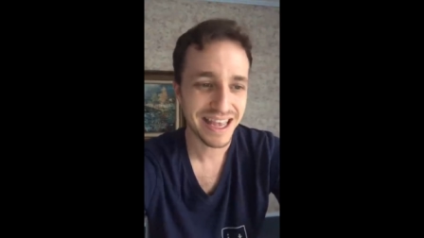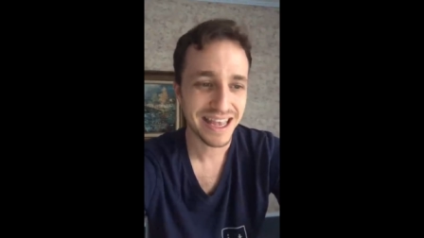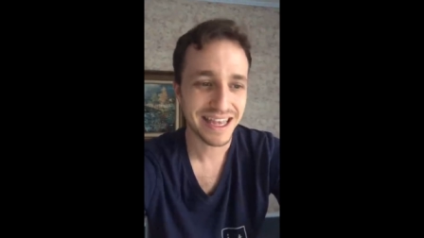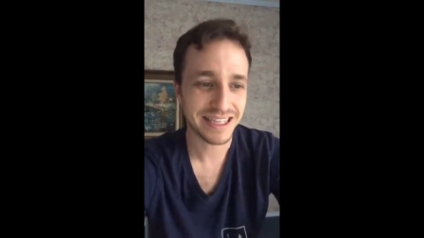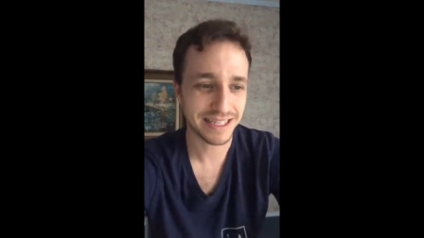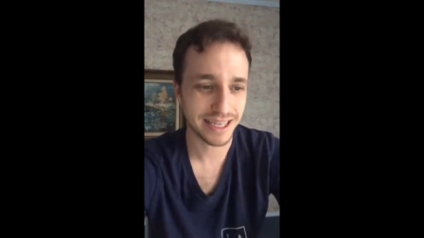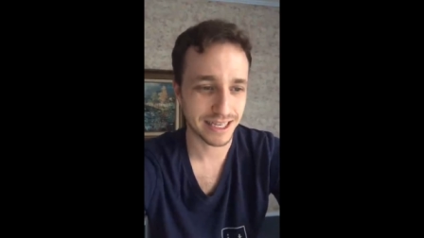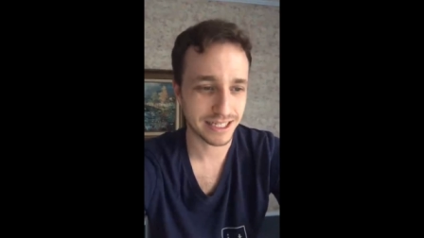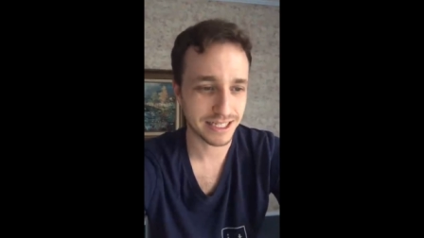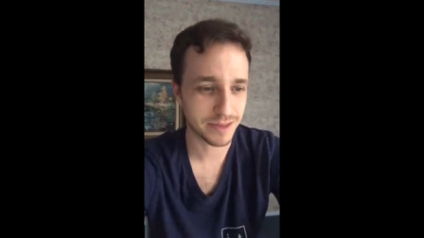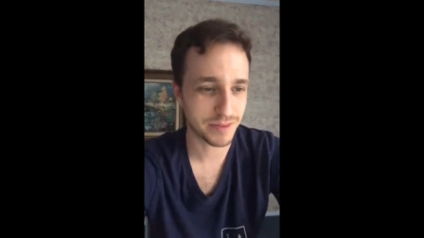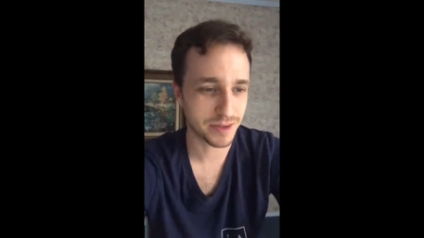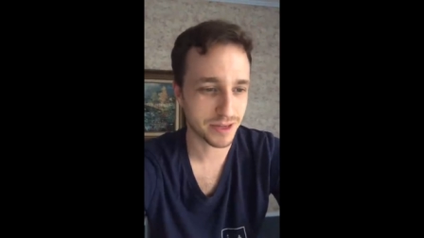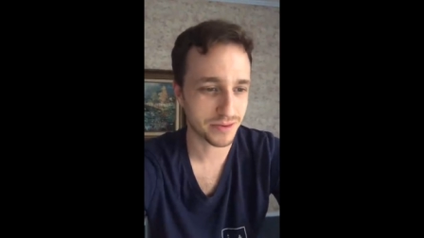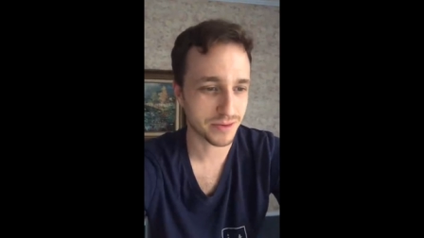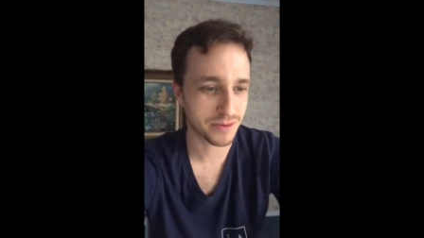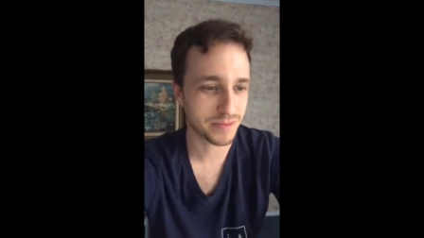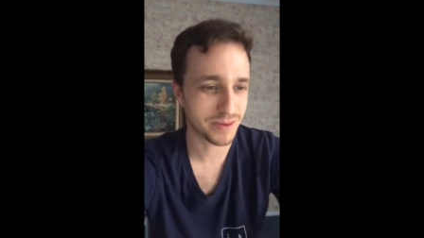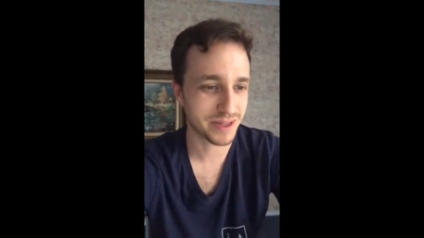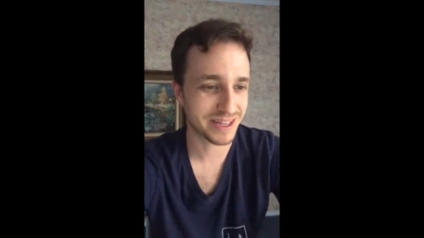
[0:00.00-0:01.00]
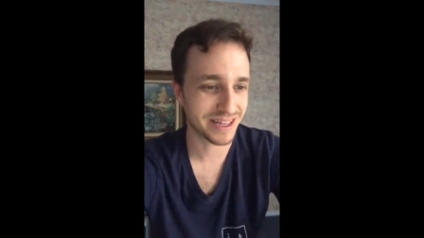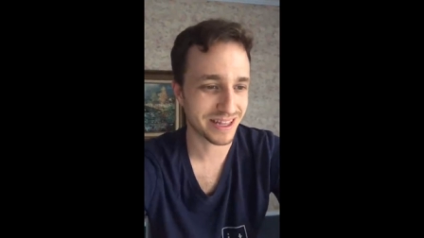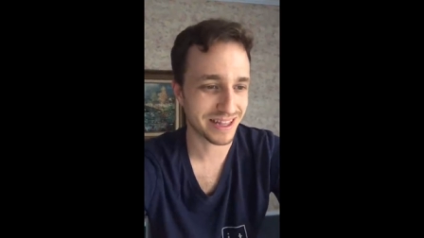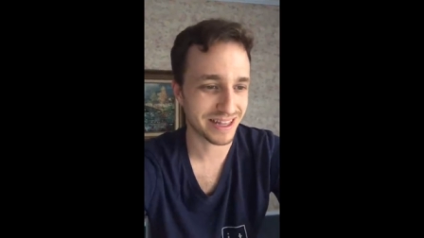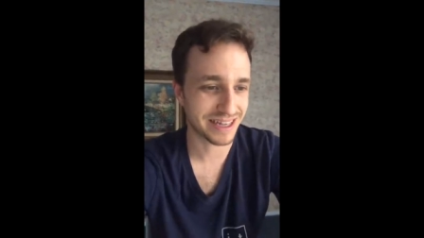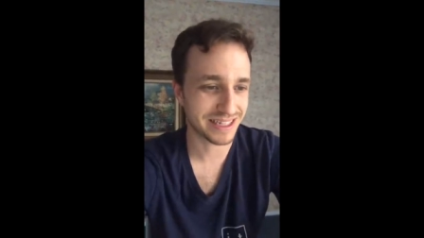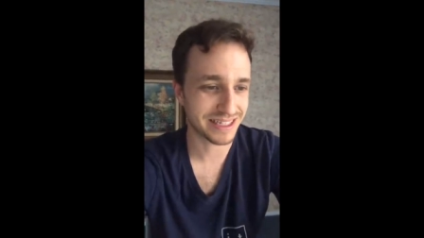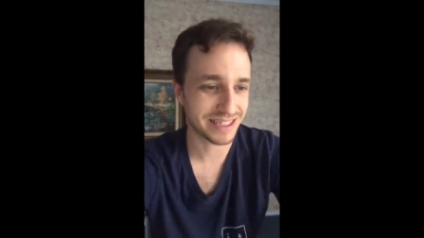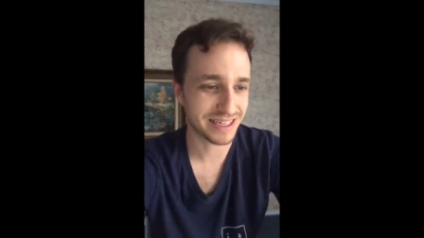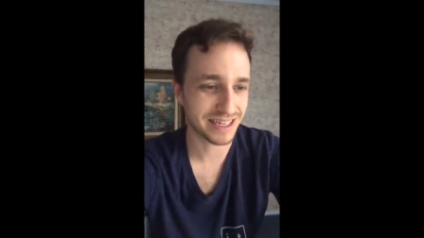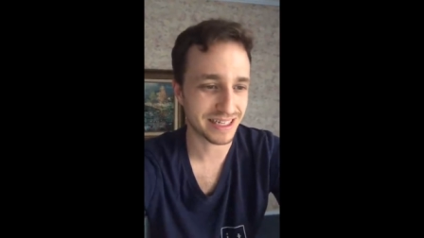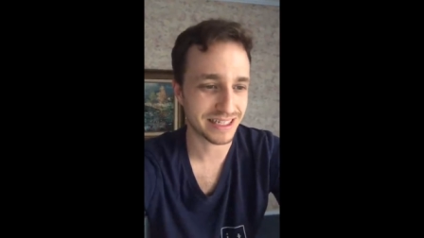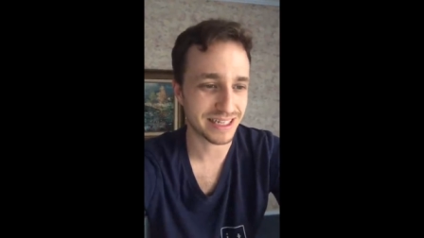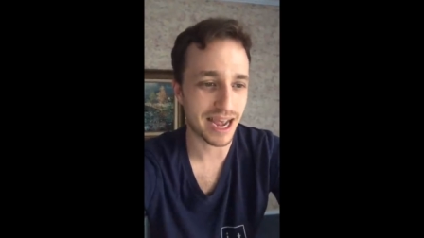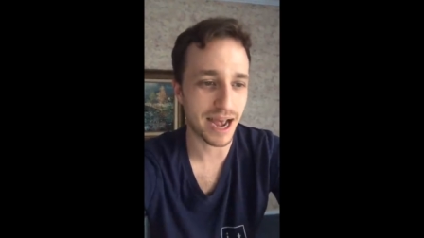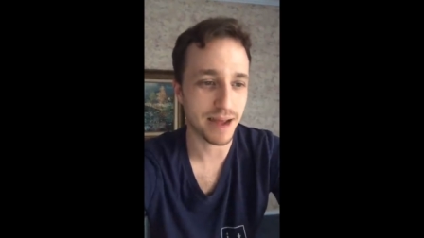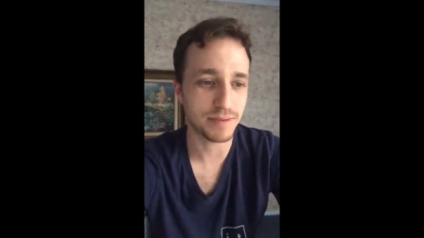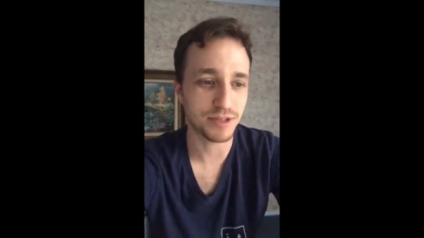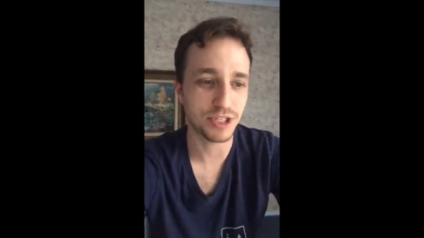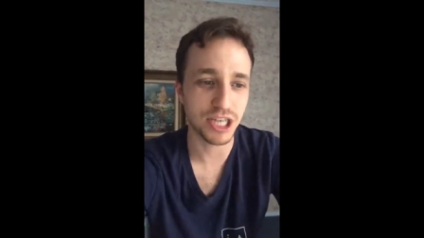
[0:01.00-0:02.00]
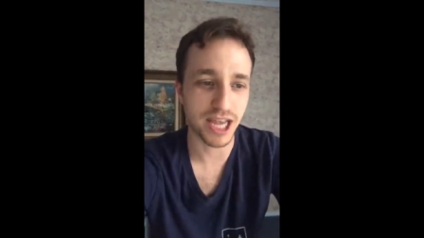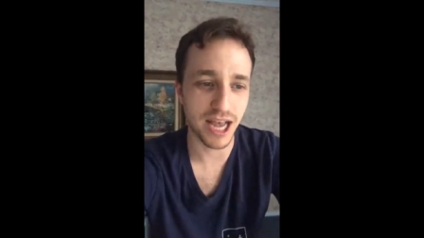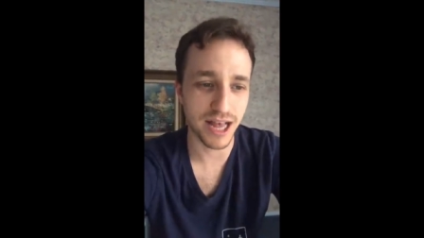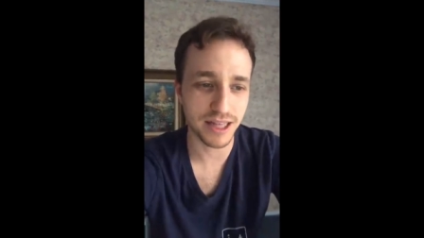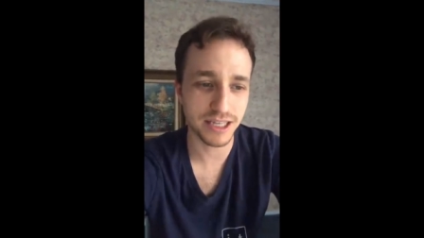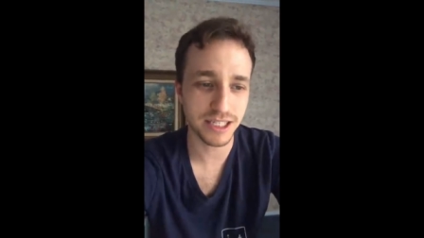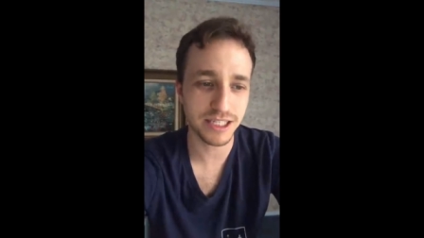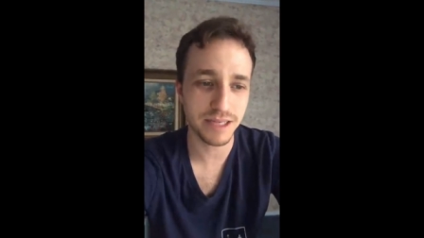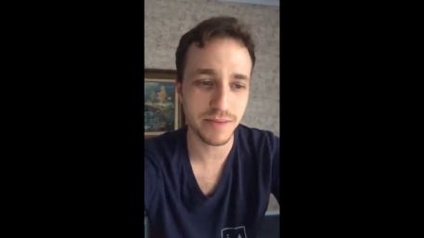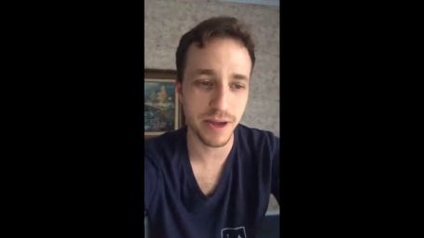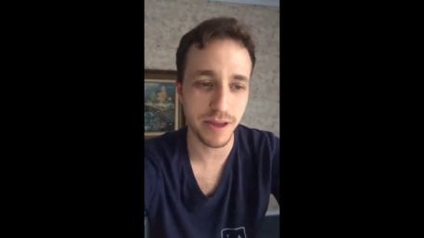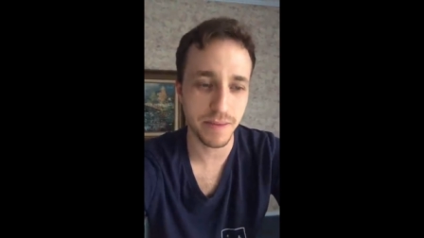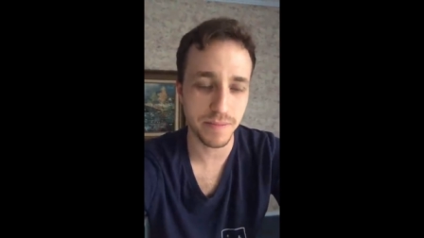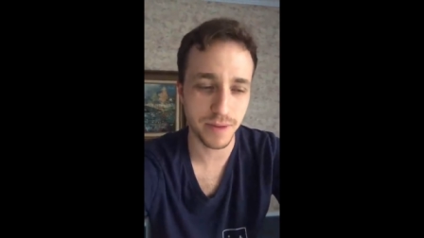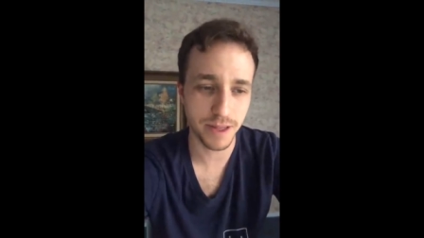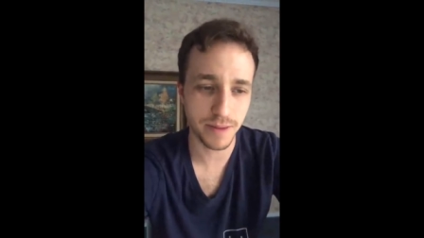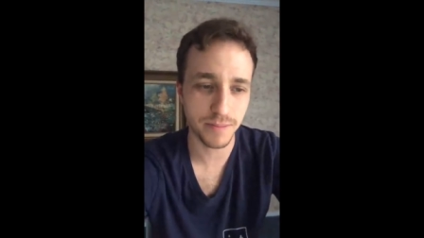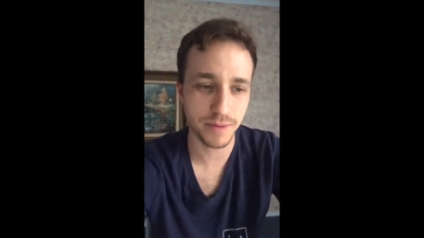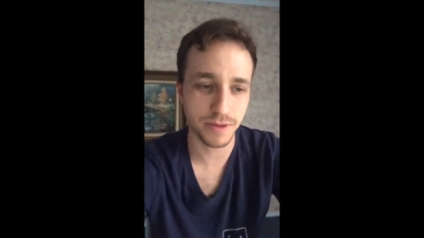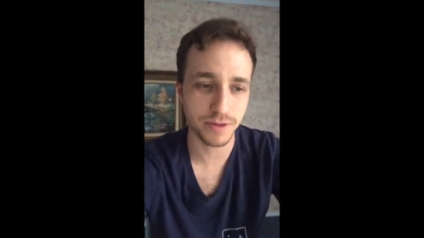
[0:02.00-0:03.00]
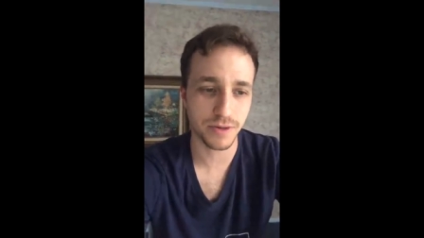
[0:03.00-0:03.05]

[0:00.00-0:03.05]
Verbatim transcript: He's asking me to repeat that last sentence. I'm challenging my people